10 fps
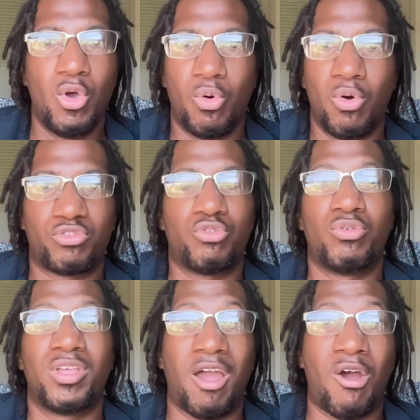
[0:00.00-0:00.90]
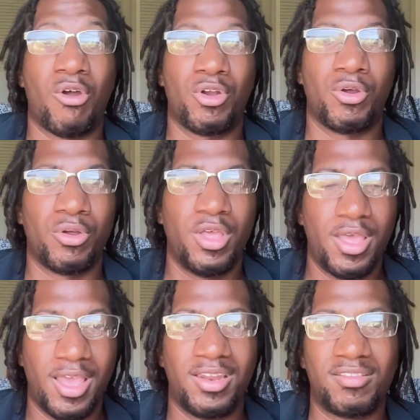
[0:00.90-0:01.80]
or to garner
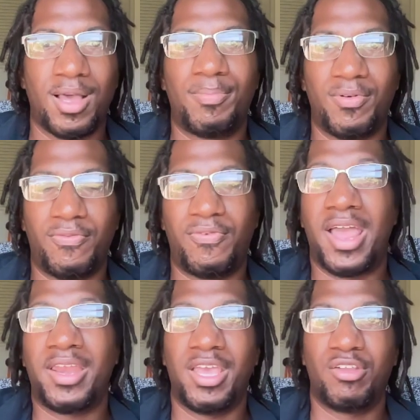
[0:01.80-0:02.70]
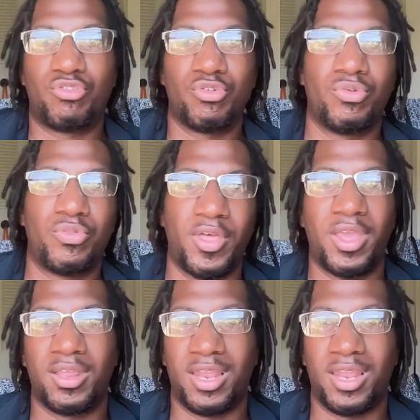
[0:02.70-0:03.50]
any type of financial thing,